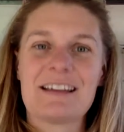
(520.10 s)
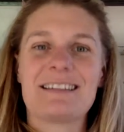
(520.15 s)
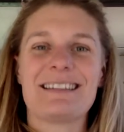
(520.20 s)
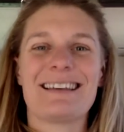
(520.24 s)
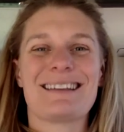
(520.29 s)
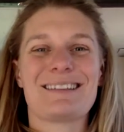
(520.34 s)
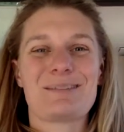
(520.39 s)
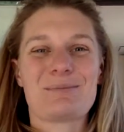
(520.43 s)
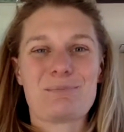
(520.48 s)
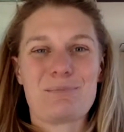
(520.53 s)

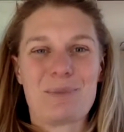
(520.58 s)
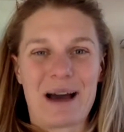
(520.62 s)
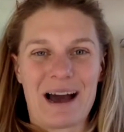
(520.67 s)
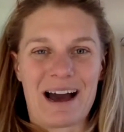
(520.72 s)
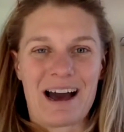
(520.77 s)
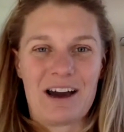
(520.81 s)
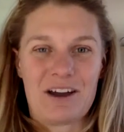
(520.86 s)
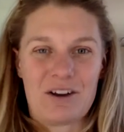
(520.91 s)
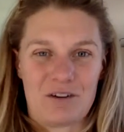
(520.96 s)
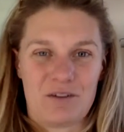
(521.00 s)
That's
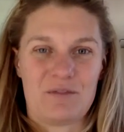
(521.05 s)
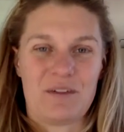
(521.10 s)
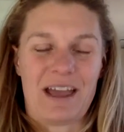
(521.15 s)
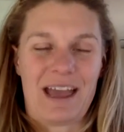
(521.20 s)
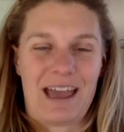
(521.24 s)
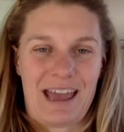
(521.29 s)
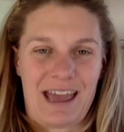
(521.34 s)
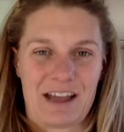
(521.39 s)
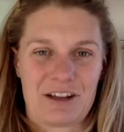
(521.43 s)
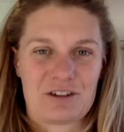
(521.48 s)
part of
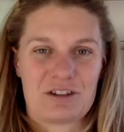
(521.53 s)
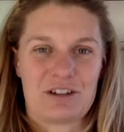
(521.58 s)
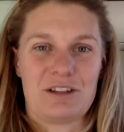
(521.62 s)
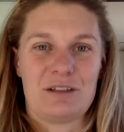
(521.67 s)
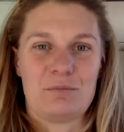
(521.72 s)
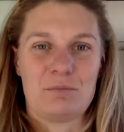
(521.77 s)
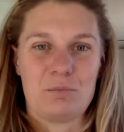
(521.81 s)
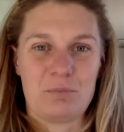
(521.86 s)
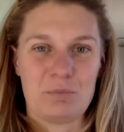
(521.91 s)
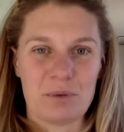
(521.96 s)

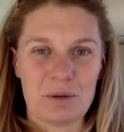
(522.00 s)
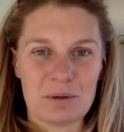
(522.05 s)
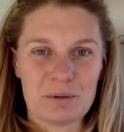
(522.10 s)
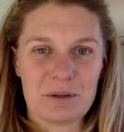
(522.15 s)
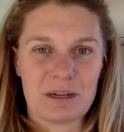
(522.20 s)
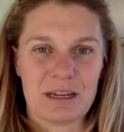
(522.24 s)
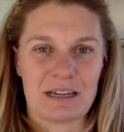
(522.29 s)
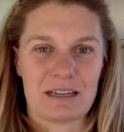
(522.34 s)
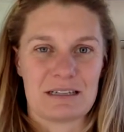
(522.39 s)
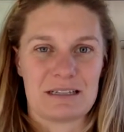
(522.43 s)
actually
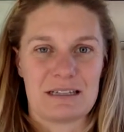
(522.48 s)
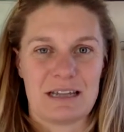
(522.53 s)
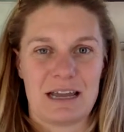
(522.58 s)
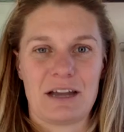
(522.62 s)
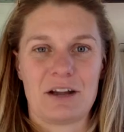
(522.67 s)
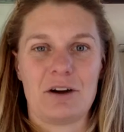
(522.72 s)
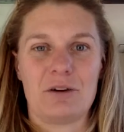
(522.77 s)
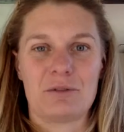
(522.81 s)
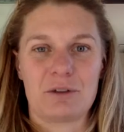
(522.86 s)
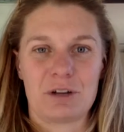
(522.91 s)
building a
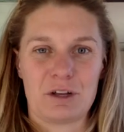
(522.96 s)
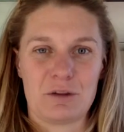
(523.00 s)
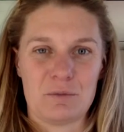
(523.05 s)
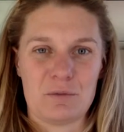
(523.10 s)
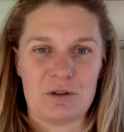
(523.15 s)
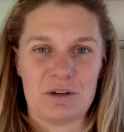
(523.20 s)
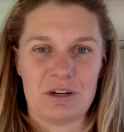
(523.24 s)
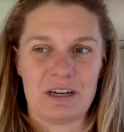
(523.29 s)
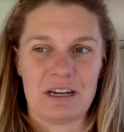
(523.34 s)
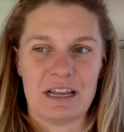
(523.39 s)
stakeholder
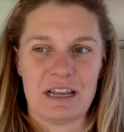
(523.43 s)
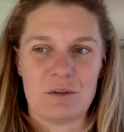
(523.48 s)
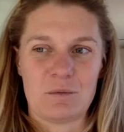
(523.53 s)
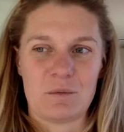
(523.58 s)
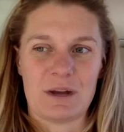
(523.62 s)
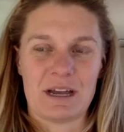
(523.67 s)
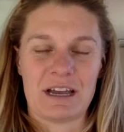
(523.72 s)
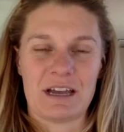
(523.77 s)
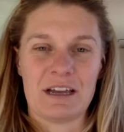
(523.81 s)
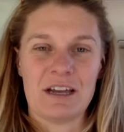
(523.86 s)
community
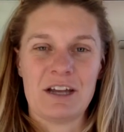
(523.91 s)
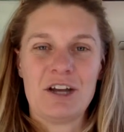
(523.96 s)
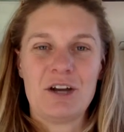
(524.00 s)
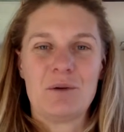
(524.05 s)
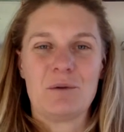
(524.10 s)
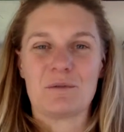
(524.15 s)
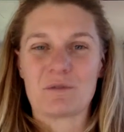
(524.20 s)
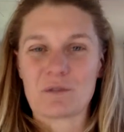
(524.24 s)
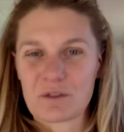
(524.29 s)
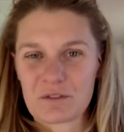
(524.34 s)
where
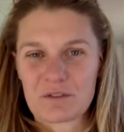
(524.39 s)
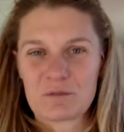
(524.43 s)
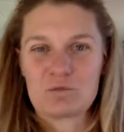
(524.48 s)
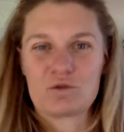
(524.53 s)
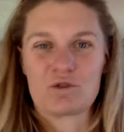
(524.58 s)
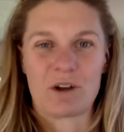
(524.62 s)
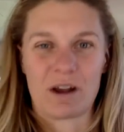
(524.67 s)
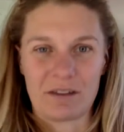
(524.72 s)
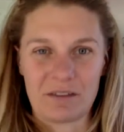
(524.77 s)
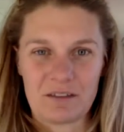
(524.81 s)
we've got some
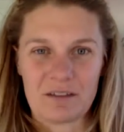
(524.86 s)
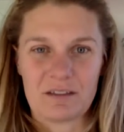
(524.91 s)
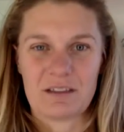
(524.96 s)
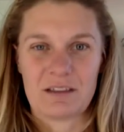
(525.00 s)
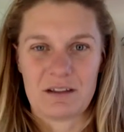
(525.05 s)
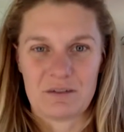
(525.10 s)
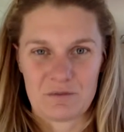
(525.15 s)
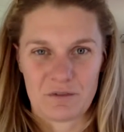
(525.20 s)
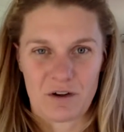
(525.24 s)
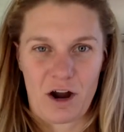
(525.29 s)
trust in
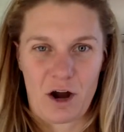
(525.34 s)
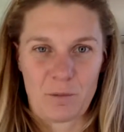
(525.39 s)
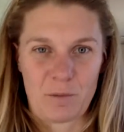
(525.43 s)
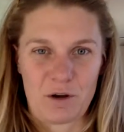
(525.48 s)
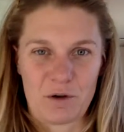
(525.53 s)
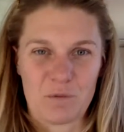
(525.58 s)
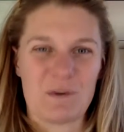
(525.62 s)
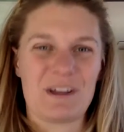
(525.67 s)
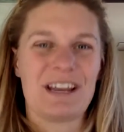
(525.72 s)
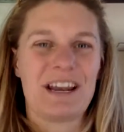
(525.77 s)
the
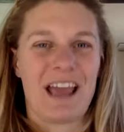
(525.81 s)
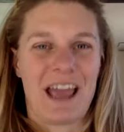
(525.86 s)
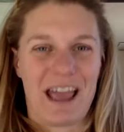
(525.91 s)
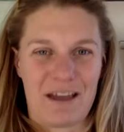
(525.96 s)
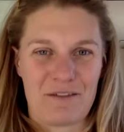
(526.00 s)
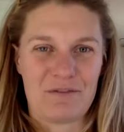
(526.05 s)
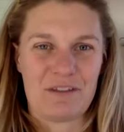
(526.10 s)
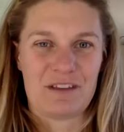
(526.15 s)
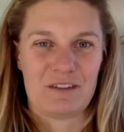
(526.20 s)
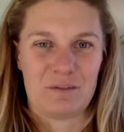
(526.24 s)
environment and we can
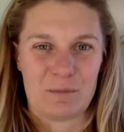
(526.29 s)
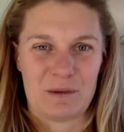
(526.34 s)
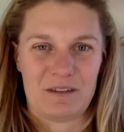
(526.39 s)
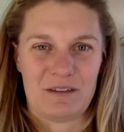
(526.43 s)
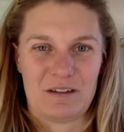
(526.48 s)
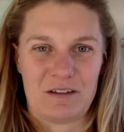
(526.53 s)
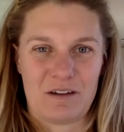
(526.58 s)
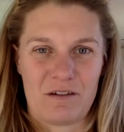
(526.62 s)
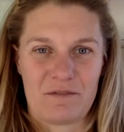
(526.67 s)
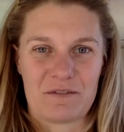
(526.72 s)
have these
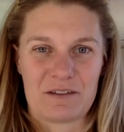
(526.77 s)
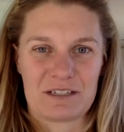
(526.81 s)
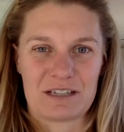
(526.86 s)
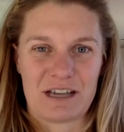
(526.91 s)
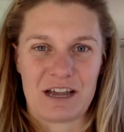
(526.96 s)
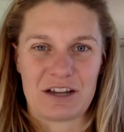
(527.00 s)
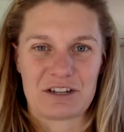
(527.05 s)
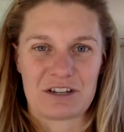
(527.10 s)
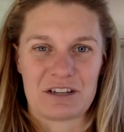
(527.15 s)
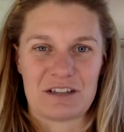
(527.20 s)
messy
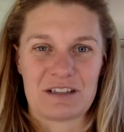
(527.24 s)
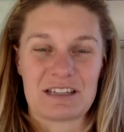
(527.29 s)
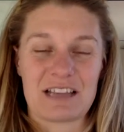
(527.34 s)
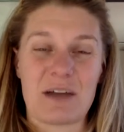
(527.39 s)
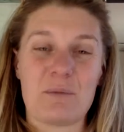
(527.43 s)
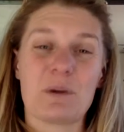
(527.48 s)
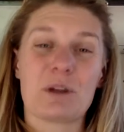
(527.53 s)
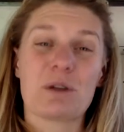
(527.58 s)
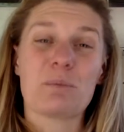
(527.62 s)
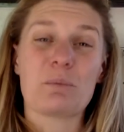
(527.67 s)
conversations
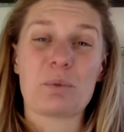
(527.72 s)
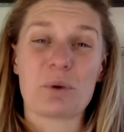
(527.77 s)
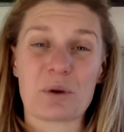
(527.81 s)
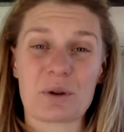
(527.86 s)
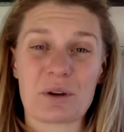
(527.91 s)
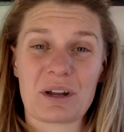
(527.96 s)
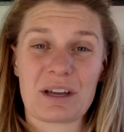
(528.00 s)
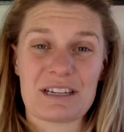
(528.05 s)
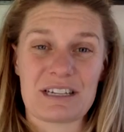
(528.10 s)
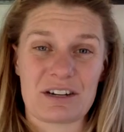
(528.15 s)
and we can
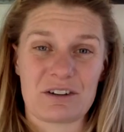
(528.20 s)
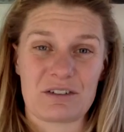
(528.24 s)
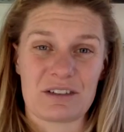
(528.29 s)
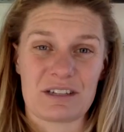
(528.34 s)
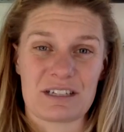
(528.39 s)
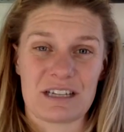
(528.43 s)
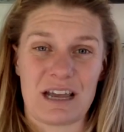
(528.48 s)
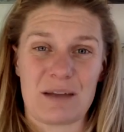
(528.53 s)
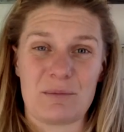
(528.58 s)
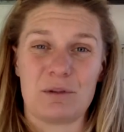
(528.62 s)
put an idea on the
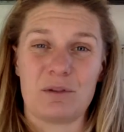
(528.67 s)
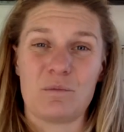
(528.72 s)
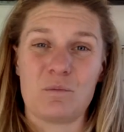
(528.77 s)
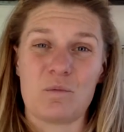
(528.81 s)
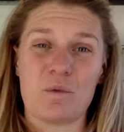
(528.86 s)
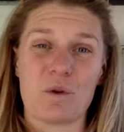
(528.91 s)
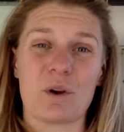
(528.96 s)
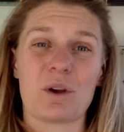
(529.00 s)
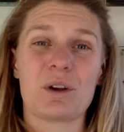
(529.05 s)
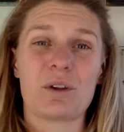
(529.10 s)
table
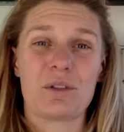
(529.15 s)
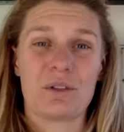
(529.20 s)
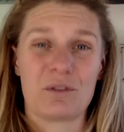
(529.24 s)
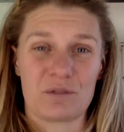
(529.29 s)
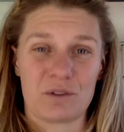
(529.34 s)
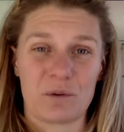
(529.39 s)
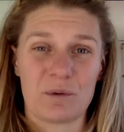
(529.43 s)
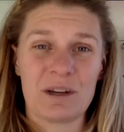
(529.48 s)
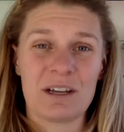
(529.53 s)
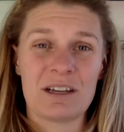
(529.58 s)
and work
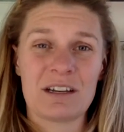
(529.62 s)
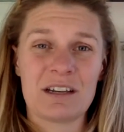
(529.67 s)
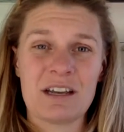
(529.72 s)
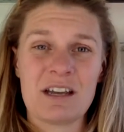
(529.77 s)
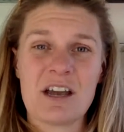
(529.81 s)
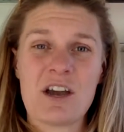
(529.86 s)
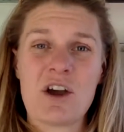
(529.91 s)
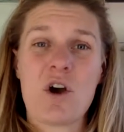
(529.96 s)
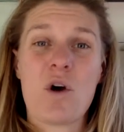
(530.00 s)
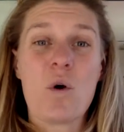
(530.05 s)
through it.
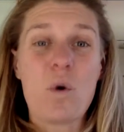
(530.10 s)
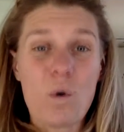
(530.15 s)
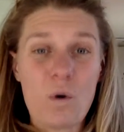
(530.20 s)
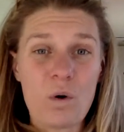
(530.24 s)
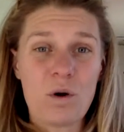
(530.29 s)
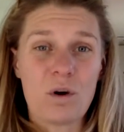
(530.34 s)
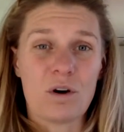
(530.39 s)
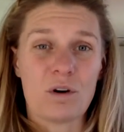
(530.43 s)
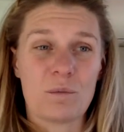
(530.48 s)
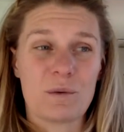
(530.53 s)

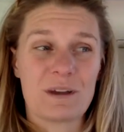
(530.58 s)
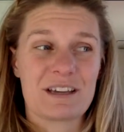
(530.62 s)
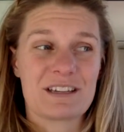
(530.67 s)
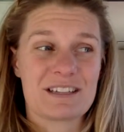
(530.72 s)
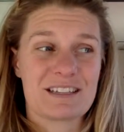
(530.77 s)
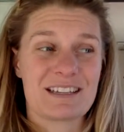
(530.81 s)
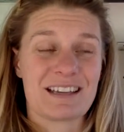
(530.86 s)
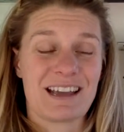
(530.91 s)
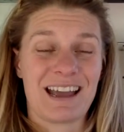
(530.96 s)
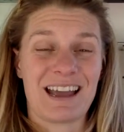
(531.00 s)
Or we
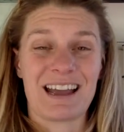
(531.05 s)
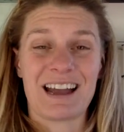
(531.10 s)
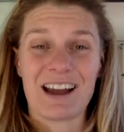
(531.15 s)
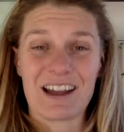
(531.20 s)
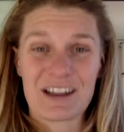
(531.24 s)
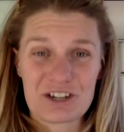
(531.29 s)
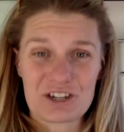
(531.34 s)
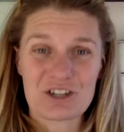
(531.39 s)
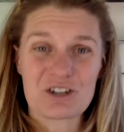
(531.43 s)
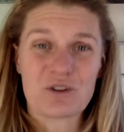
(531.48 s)
can say, I
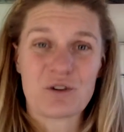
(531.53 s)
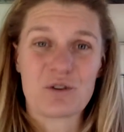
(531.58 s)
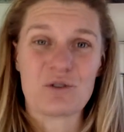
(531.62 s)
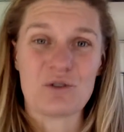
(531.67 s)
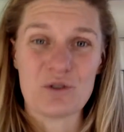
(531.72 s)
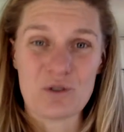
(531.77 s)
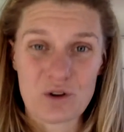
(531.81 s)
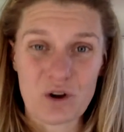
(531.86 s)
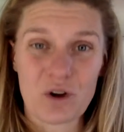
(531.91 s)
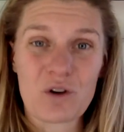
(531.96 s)
actually don't
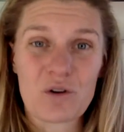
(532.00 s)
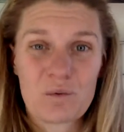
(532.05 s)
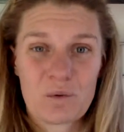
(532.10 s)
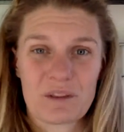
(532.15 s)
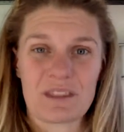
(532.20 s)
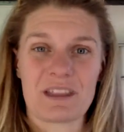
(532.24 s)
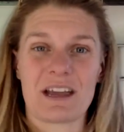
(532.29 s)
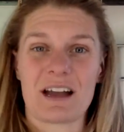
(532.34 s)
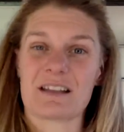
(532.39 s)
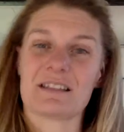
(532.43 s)
know
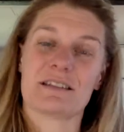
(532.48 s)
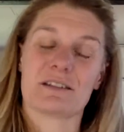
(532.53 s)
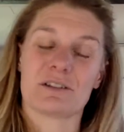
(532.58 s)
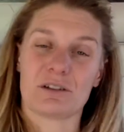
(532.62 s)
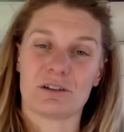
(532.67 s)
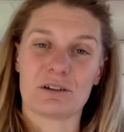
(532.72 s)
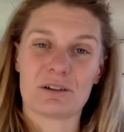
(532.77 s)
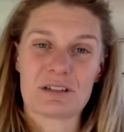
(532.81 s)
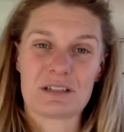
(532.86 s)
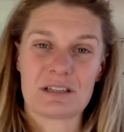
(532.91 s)
what the answer
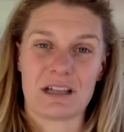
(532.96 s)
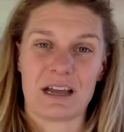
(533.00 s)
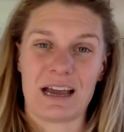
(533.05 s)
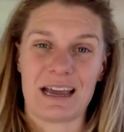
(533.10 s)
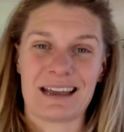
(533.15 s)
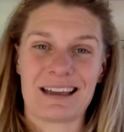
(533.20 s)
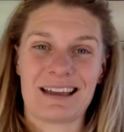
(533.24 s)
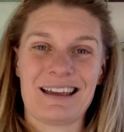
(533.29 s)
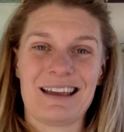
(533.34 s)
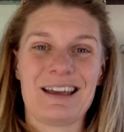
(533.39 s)
looks
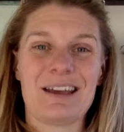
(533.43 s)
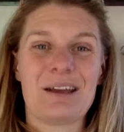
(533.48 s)
like,